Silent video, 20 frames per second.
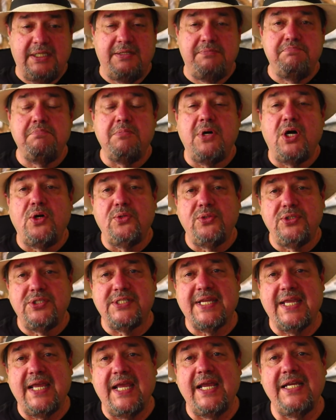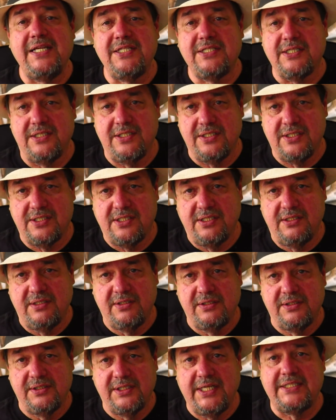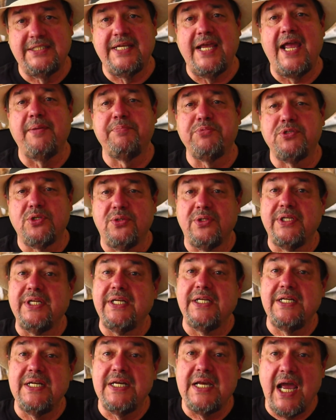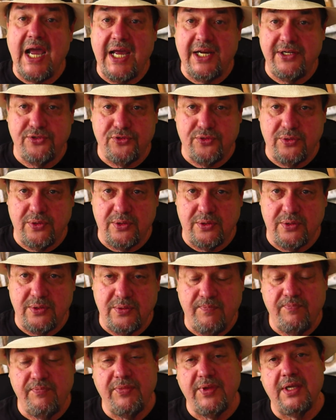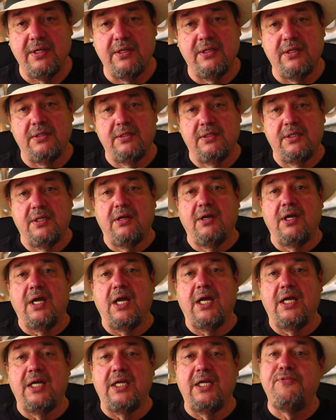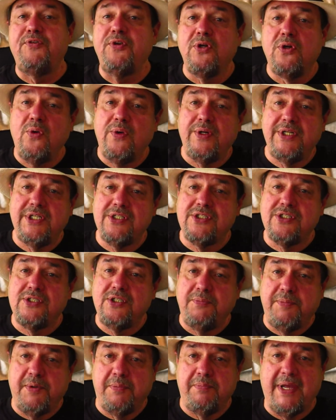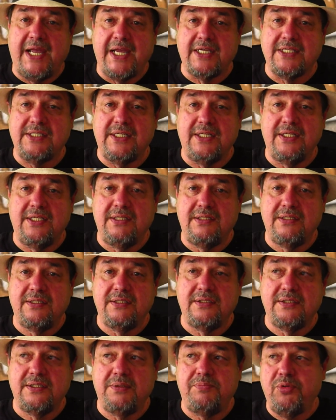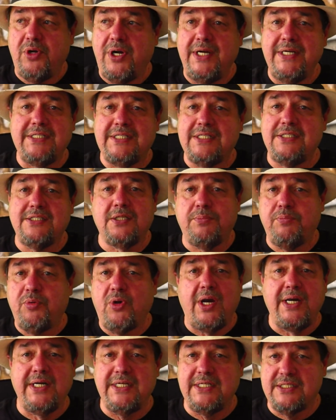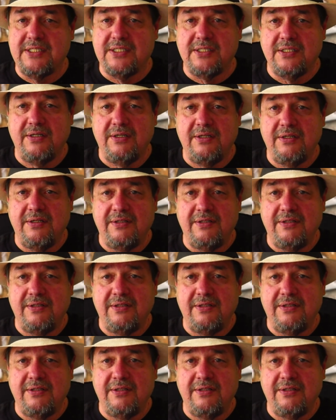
in most cases that's absolutely not true if you go into supermaxi, the price is the price